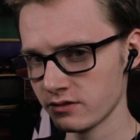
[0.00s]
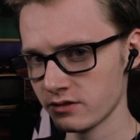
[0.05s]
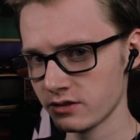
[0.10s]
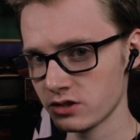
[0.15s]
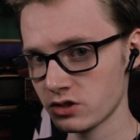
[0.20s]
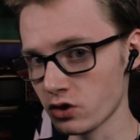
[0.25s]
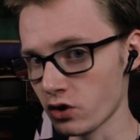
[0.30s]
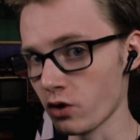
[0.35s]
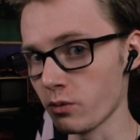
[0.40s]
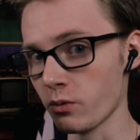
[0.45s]

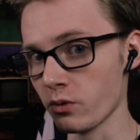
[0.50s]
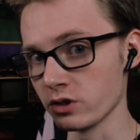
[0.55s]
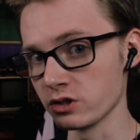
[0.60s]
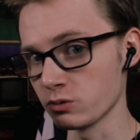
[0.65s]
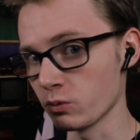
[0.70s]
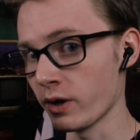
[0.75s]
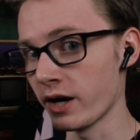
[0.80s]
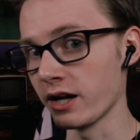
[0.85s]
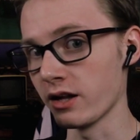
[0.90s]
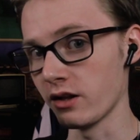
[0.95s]
Shinobu
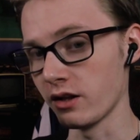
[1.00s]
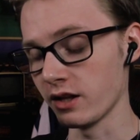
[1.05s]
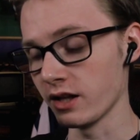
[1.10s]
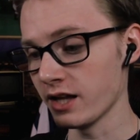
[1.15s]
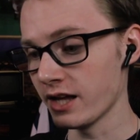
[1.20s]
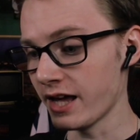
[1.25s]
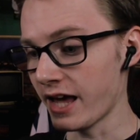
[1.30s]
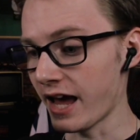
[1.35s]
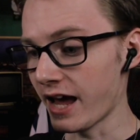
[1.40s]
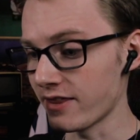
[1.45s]
as well,
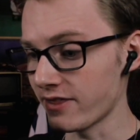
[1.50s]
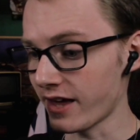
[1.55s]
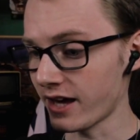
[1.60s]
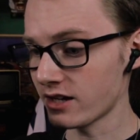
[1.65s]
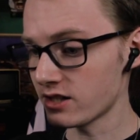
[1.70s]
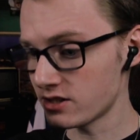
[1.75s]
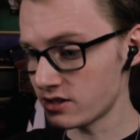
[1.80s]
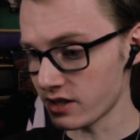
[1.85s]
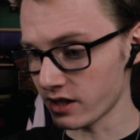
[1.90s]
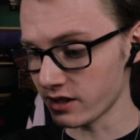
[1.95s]
and
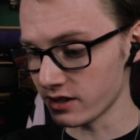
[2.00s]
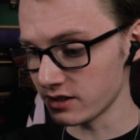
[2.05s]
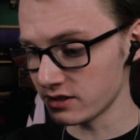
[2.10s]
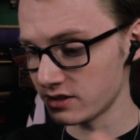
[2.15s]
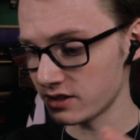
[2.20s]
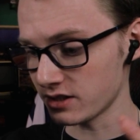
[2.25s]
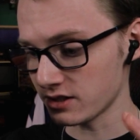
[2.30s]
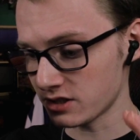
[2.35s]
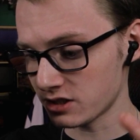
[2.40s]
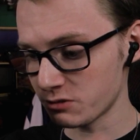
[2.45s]
that
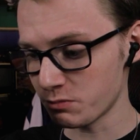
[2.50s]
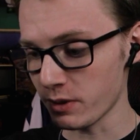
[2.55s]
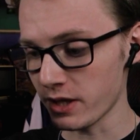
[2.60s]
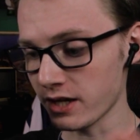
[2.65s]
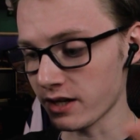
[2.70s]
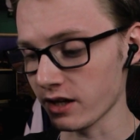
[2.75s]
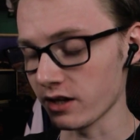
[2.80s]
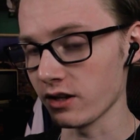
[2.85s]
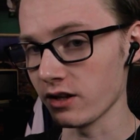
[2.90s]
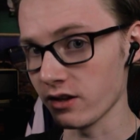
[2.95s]
does
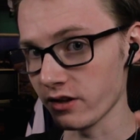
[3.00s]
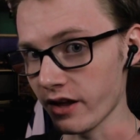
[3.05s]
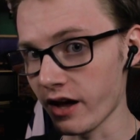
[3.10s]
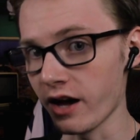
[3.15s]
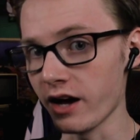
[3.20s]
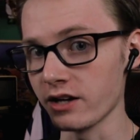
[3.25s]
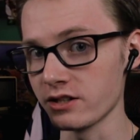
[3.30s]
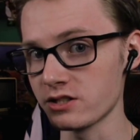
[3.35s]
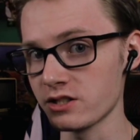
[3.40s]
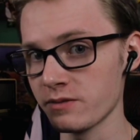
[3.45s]
speak a
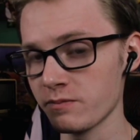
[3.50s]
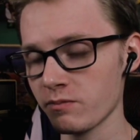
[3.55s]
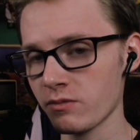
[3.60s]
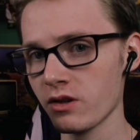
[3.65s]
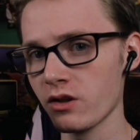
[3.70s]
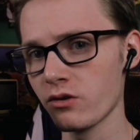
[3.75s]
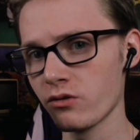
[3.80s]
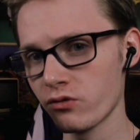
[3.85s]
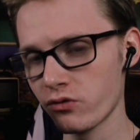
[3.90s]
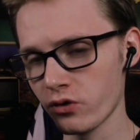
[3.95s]
lot
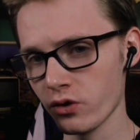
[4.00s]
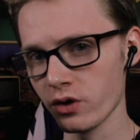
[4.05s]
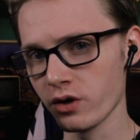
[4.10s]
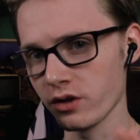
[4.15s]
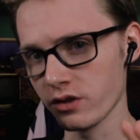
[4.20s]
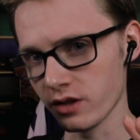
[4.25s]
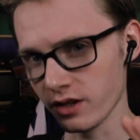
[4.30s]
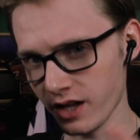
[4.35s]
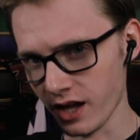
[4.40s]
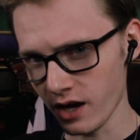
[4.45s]

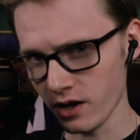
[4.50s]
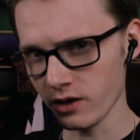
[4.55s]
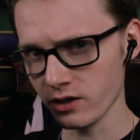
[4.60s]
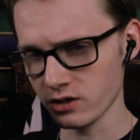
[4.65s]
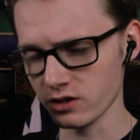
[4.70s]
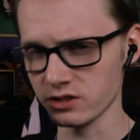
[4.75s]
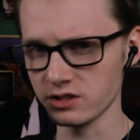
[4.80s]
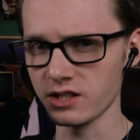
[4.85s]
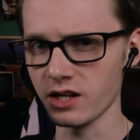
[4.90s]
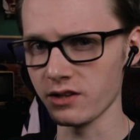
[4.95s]
for the
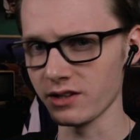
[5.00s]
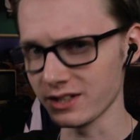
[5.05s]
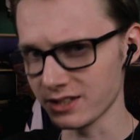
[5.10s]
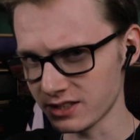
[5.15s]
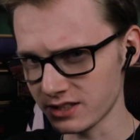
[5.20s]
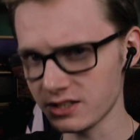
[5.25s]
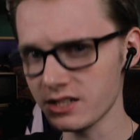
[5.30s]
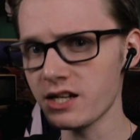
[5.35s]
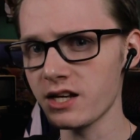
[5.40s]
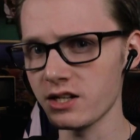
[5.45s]
characters and how they
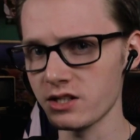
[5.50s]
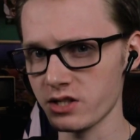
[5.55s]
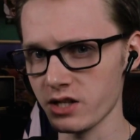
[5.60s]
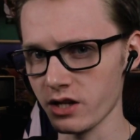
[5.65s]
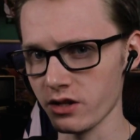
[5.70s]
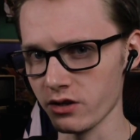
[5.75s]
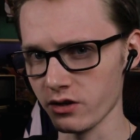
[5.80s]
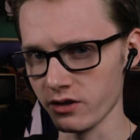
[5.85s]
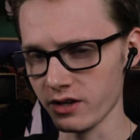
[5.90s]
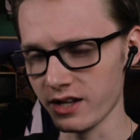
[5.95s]
see each
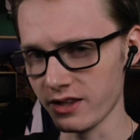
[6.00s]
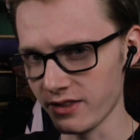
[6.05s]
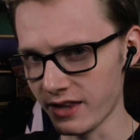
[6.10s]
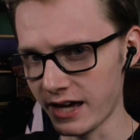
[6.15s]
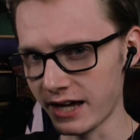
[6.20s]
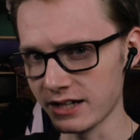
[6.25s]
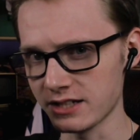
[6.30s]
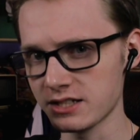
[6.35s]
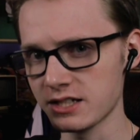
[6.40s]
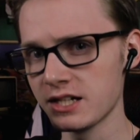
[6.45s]
other in
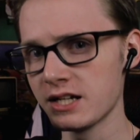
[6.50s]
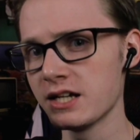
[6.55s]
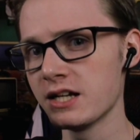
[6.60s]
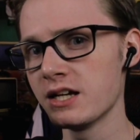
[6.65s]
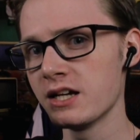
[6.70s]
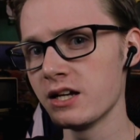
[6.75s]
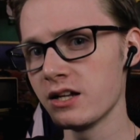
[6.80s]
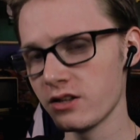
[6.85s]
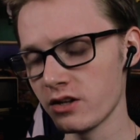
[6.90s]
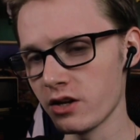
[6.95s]
that,
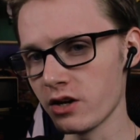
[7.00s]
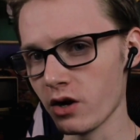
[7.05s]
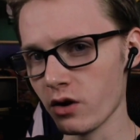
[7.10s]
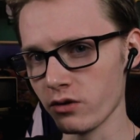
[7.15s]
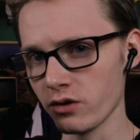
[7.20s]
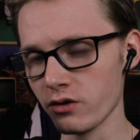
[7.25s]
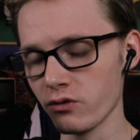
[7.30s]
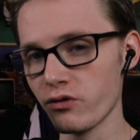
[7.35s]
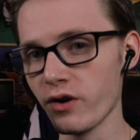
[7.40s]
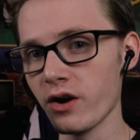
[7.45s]
you know,
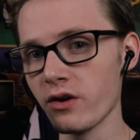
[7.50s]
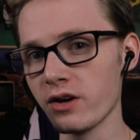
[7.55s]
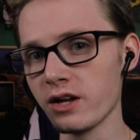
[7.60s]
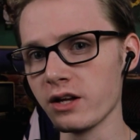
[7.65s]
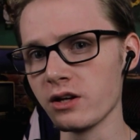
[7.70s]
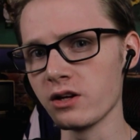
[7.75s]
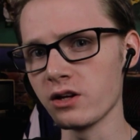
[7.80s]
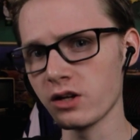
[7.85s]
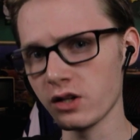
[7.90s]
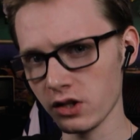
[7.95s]
they're
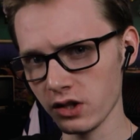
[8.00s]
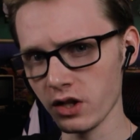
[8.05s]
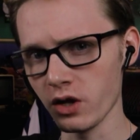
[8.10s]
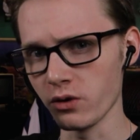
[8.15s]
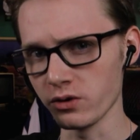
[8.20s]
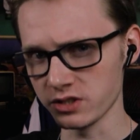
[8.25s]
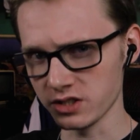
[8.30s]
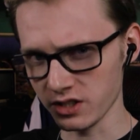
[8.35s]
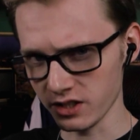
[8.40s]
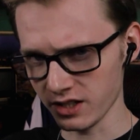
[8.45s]
very
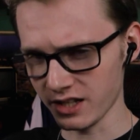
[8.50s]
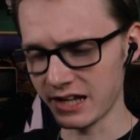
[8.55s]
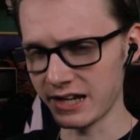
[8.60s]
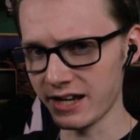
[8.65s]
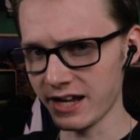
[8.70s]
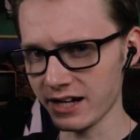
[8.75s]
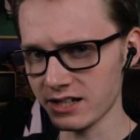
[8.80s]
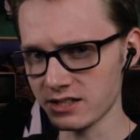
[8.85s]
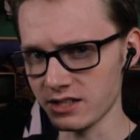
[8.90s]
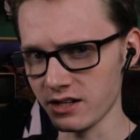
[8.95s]
close and
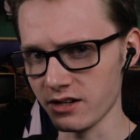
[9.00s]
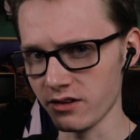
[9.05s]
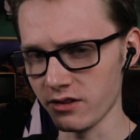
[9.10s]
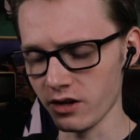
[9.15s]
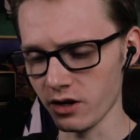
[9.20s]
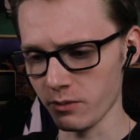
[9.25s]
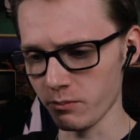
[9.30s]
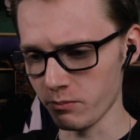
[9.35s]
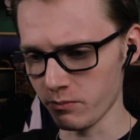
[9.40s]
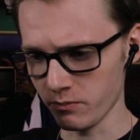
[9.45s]
connected.
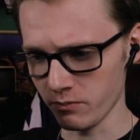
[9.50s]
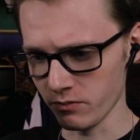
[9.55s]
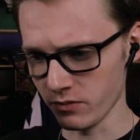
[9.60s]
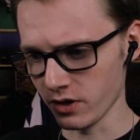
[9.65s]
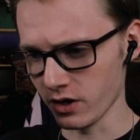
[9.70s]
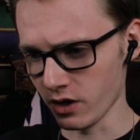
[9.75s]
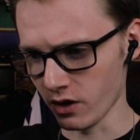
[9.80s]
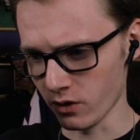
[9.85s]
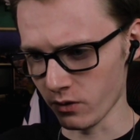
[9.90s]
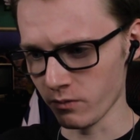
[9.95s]
They're,
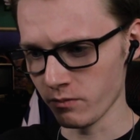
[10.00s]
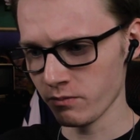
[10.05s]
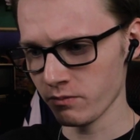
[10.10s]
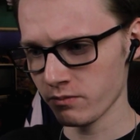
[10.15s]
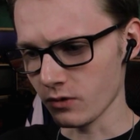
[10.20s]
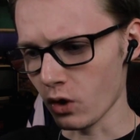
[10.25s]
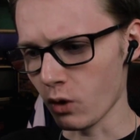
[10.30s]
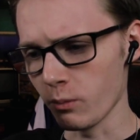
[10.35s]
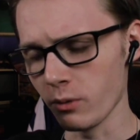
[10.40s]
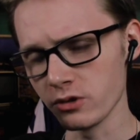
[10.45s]
you know,
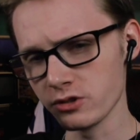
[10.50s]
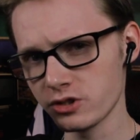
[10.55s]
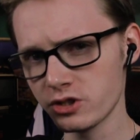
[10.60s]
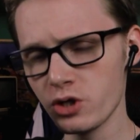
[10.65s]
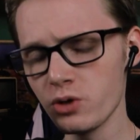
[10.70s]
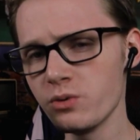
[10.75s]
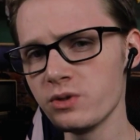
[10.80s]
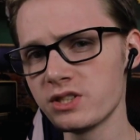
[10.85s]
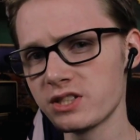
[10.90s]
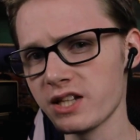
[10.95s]
almost
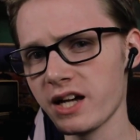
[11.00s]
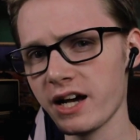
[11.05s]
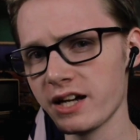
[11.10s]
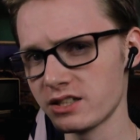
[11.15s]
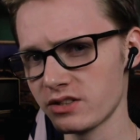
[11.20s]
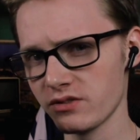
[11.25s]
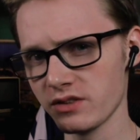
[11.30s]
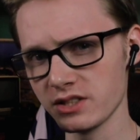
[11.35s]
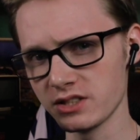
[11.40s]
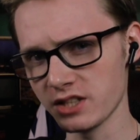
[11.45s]
two
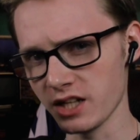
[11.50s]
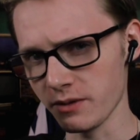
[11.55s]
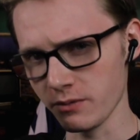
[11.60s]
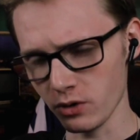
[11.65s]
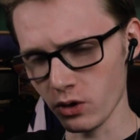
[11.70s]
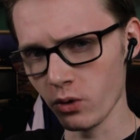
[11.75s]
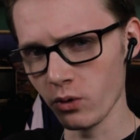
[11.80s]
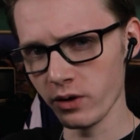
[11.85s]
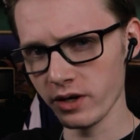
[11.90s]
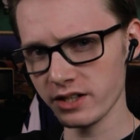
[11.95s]
sides of the same
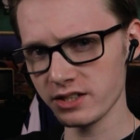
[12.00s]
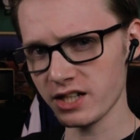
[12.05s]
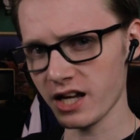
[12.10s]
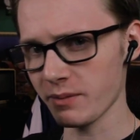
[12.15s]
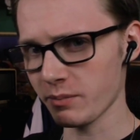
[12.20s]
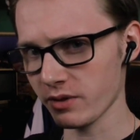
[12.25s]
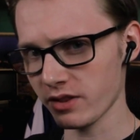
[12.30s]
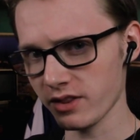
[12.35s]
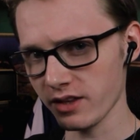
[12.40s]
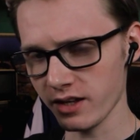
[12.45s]
coin
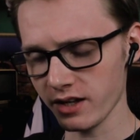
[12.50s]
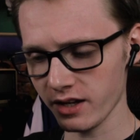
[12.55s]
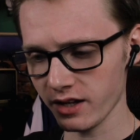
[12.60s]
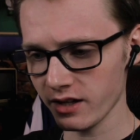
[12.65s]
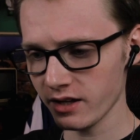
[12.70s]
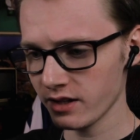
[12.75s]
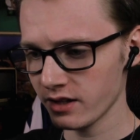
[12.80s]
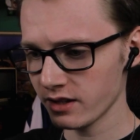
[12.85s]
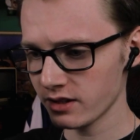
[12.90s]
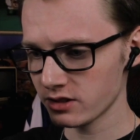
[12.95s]
type of thing.
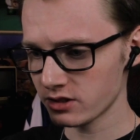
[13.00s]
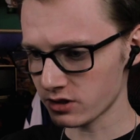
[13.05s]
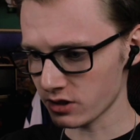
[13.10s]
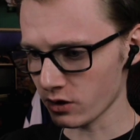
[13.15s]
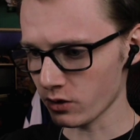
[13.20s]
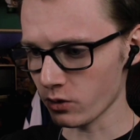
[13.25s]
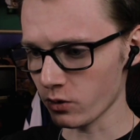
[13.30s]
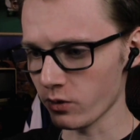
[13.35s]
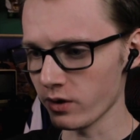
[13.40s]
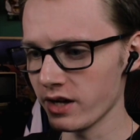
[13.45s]

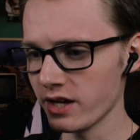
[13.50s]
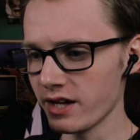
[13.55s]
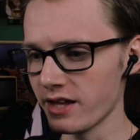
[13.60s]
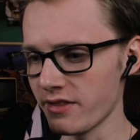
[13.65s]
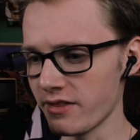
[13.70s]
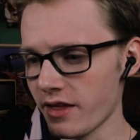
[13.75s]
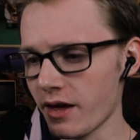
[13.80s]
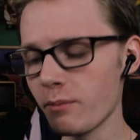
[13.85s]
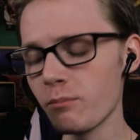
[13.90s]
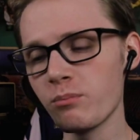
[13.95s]
So
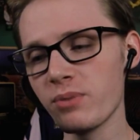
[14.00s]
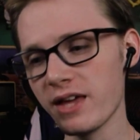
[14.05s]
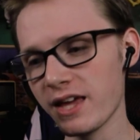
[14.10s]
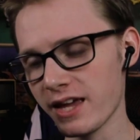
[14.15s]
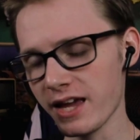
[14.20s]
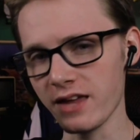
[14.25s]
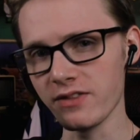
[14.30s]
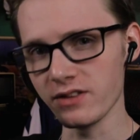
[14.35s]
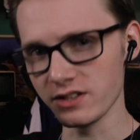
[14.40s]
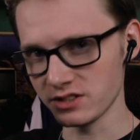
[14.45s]
them
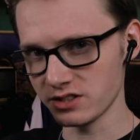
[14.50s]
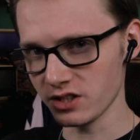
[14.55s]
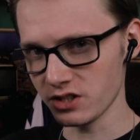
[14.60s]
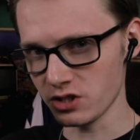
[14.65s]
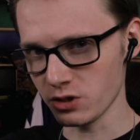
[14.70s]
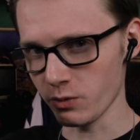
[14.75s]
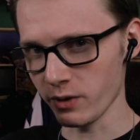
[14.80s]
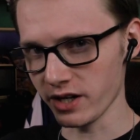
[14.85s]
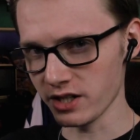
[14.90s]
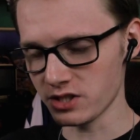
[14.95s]
being in this
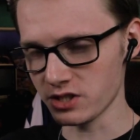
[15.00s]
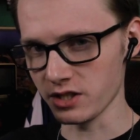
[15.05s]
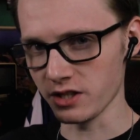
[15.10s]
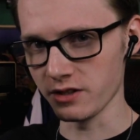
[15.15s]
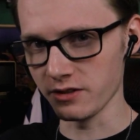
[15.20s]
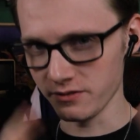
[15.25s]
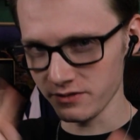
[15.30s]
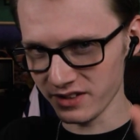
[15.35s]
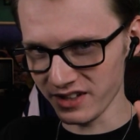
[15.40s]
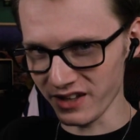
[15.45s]

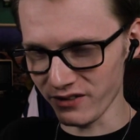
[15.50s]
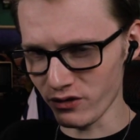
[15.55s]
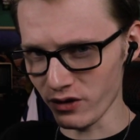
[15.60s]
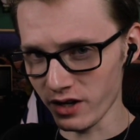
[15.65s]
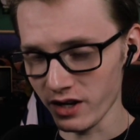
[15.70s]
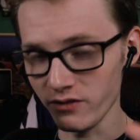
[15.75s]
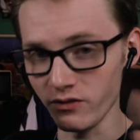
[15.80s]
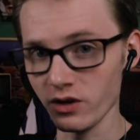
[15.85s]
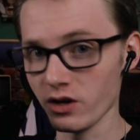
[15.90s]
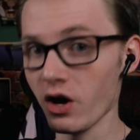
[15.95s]
situation, if you
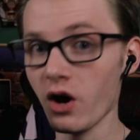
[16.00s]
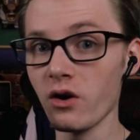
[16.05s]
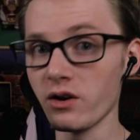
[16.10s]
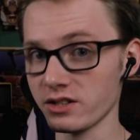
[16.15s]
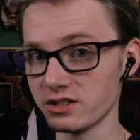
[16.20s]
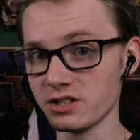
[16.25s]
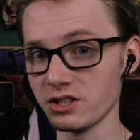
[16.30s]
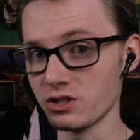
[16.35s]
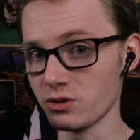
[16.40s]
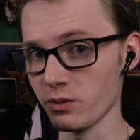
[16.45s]
can even call it
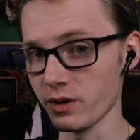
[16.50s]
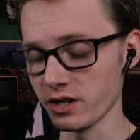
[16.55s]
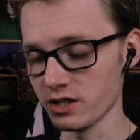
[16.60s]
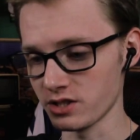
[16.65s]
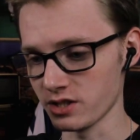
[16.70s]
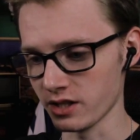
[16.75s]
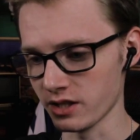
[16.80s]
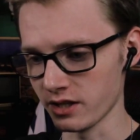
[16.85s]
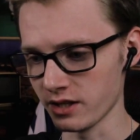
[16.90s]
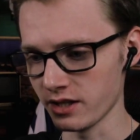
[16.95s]
a
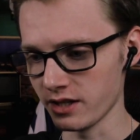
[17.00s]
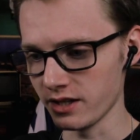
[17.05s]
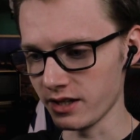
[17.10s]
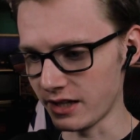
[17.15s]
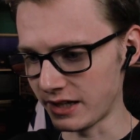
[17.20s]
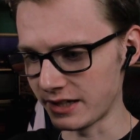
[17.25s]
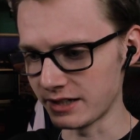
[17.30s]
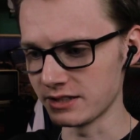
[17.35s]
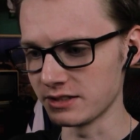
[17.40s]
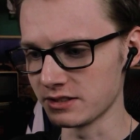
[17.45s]
situation,
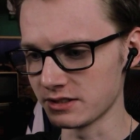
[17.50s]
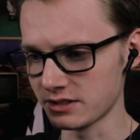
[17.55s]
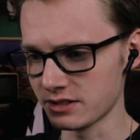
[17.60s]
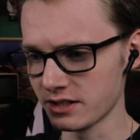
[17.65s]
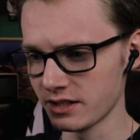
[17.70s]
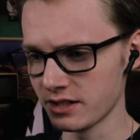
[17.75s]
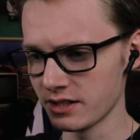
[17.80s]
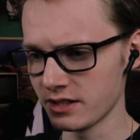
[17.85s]
is,